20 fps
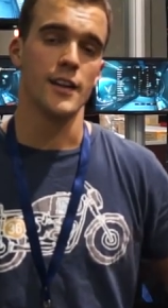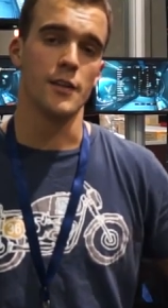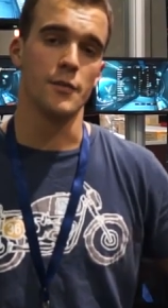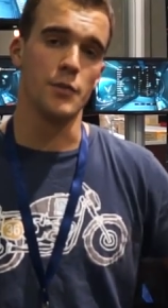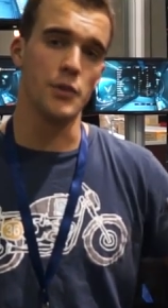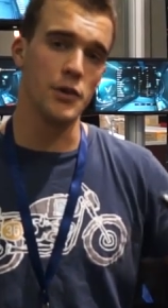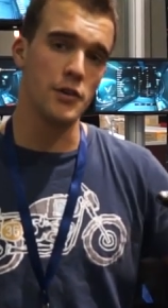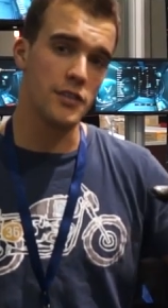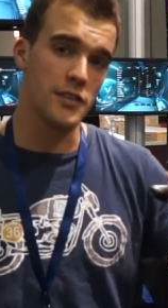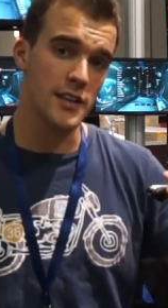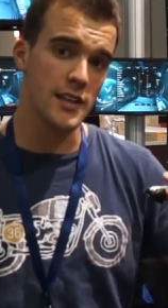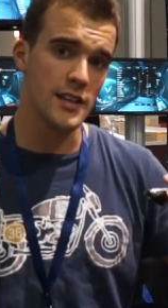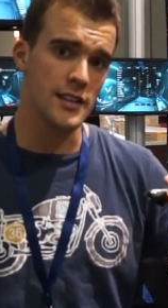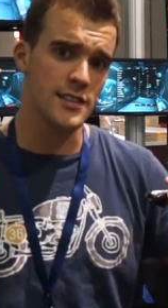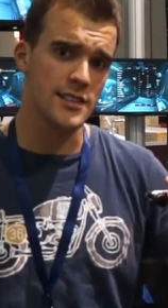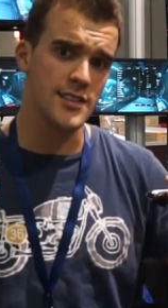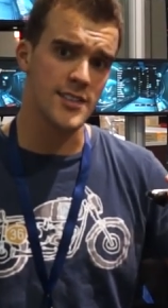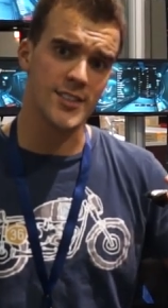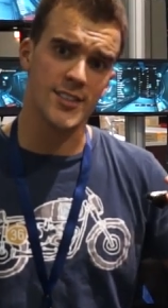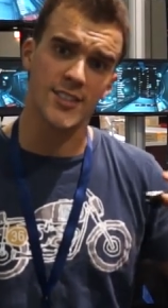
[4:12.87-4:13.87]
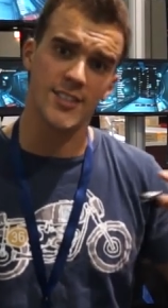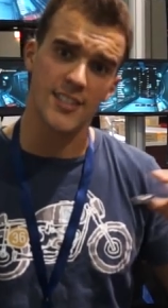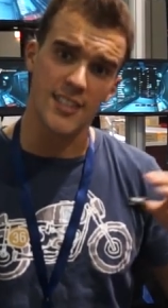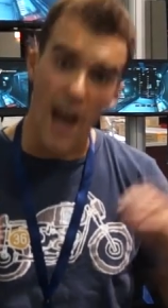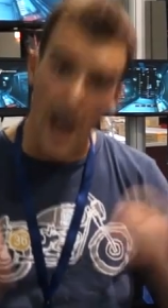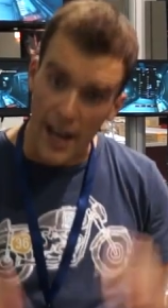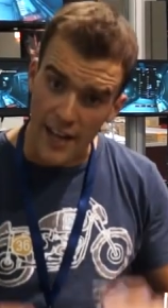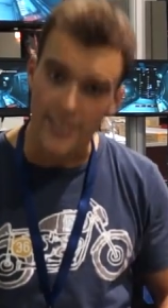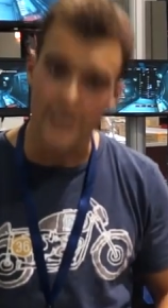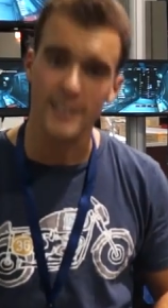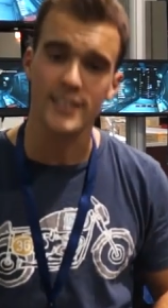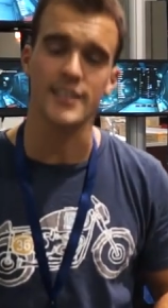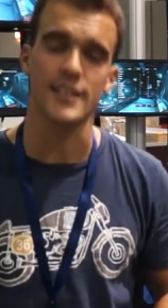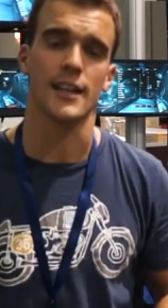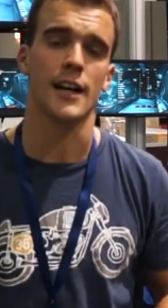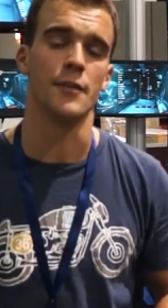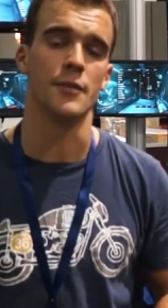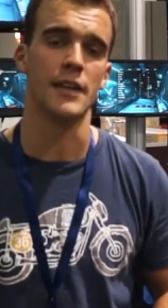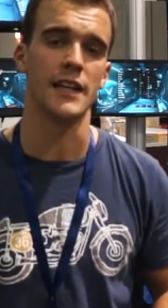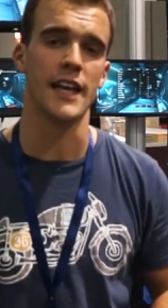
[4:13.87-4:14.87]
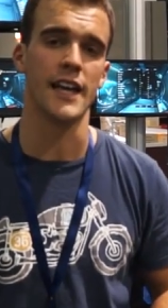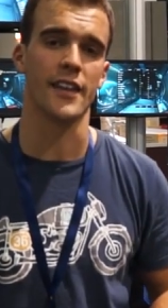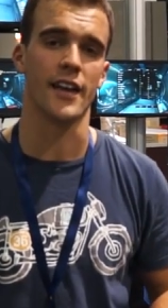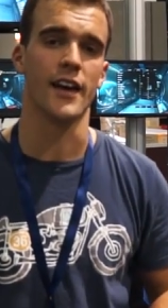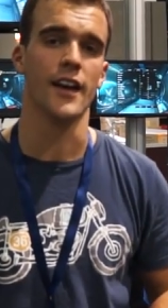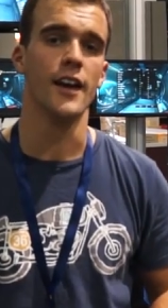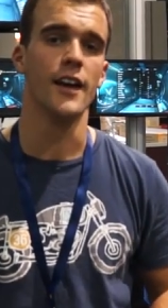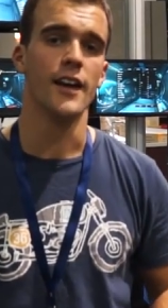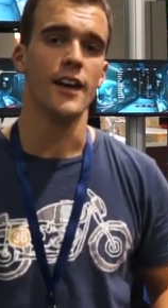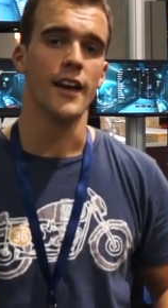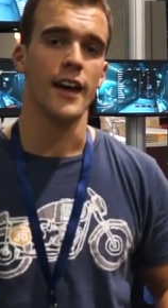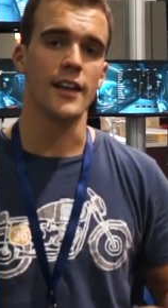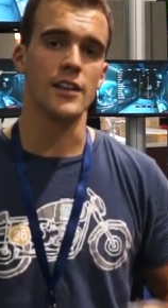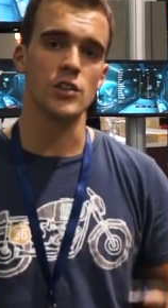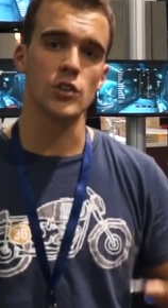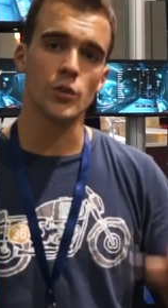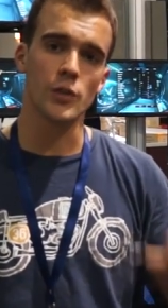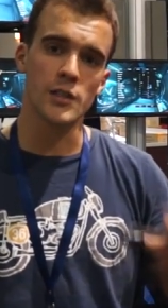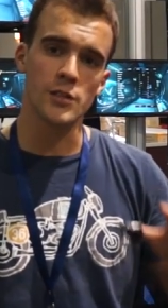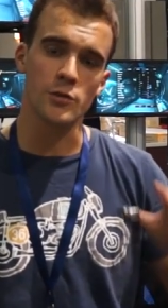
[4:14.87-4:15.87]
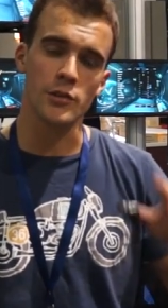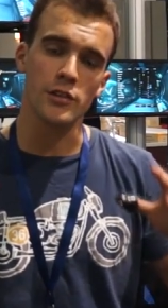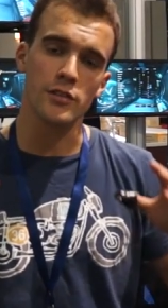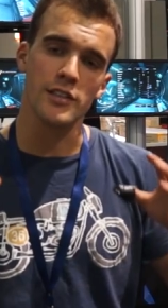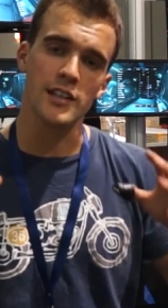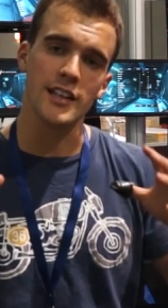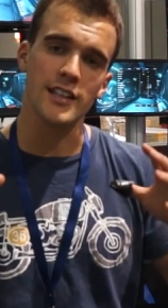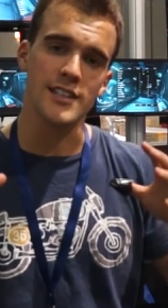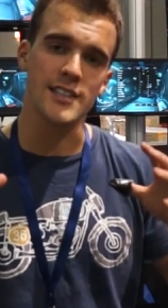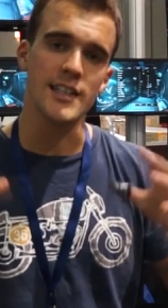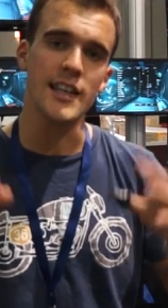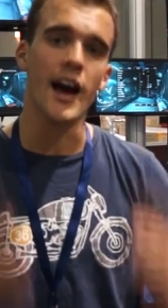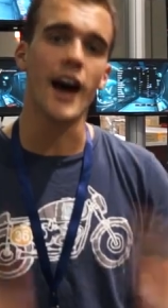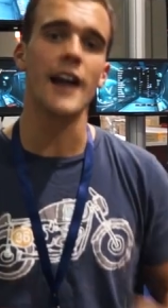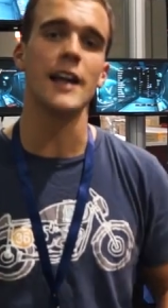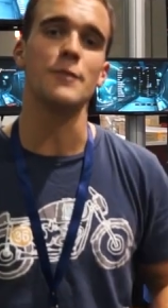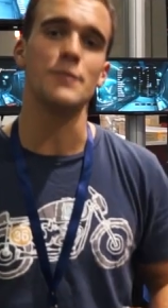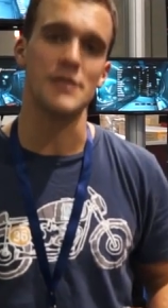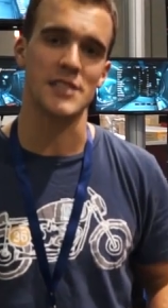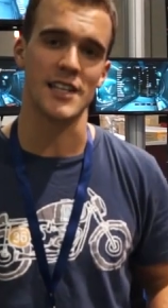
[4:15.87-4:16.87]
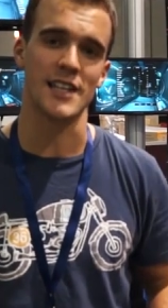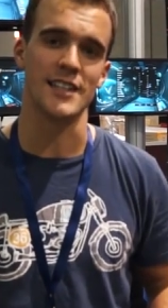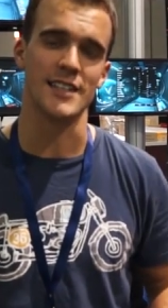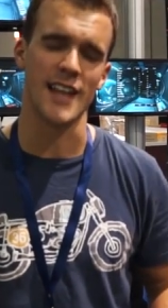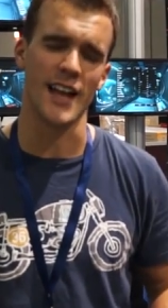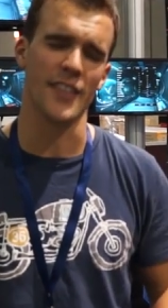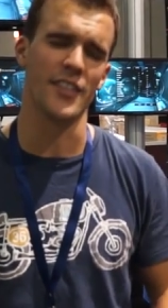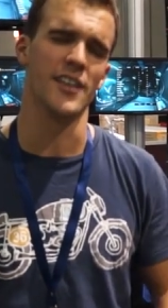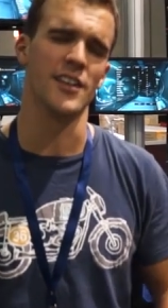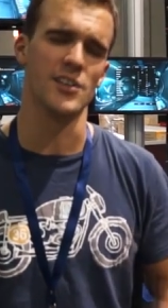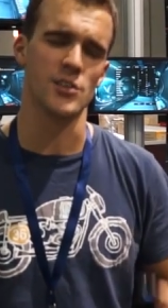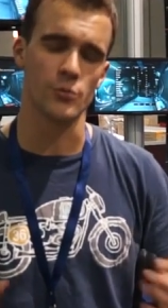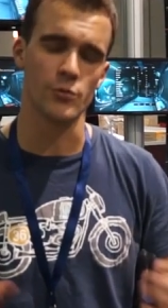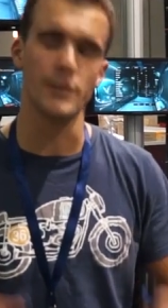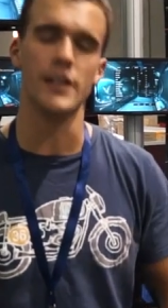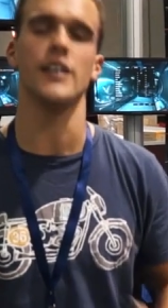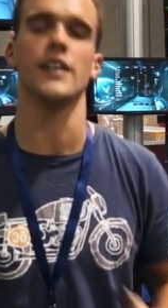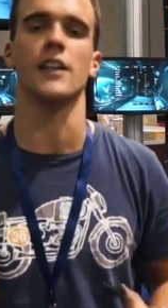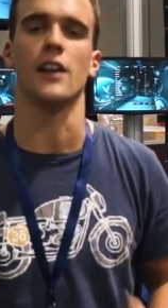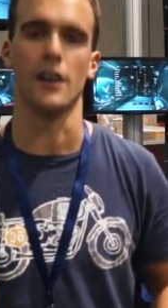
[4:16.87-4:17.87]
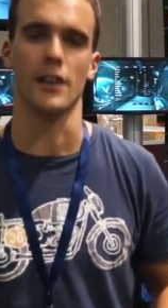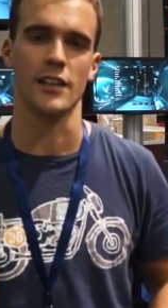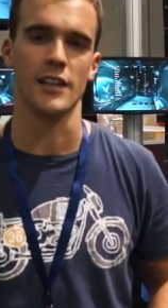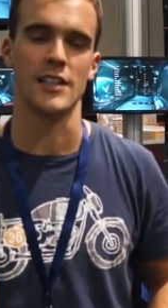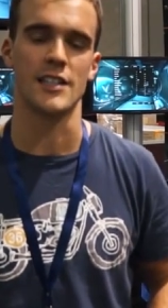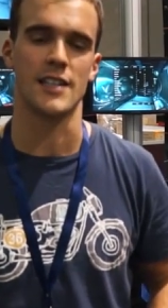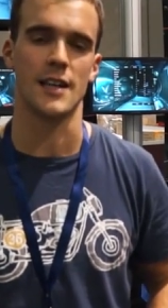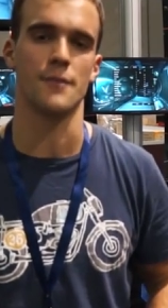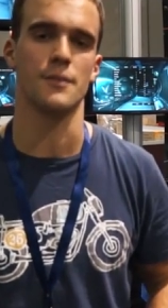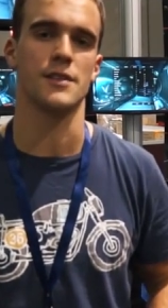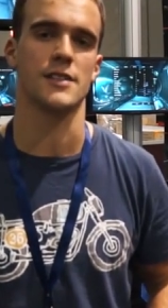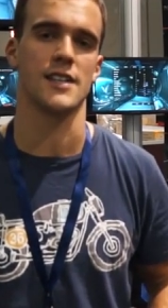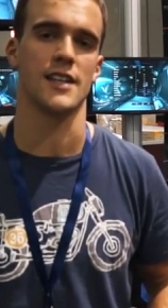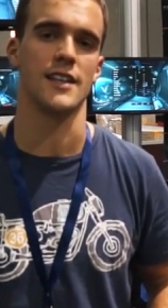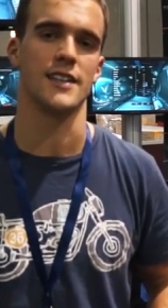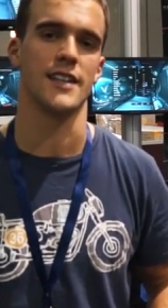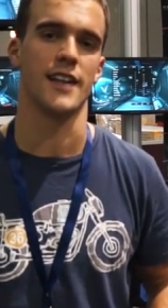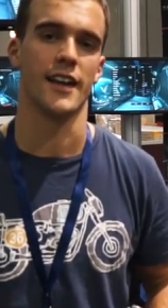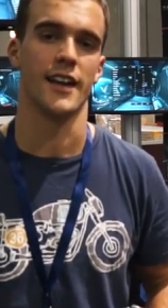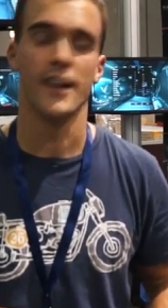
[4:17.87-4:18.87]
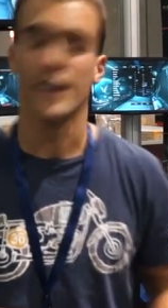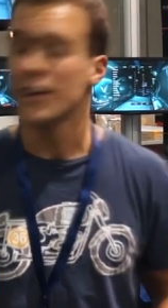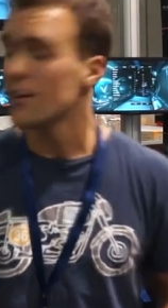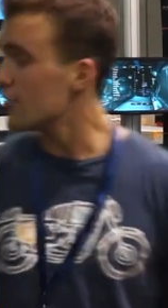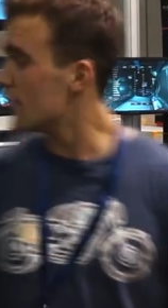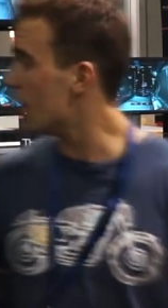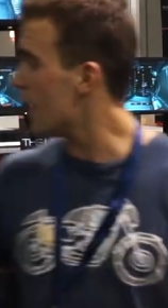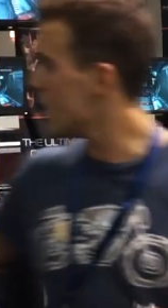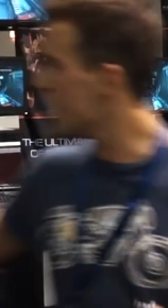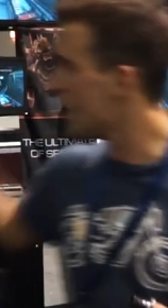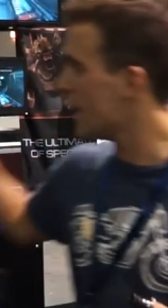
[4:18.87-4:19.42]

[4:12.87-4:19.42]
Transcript: The booth is starting to come together. It's always when you think it's 90% done that it's really only 10% done. Right